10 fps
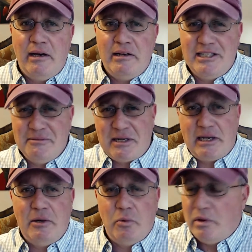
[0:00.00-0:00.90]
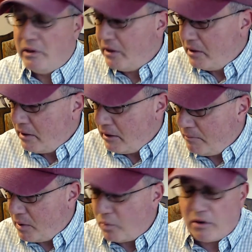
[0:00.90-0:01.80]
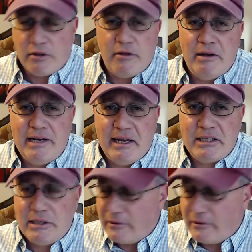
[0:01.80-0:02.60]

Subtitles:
Seems like it would be worth testing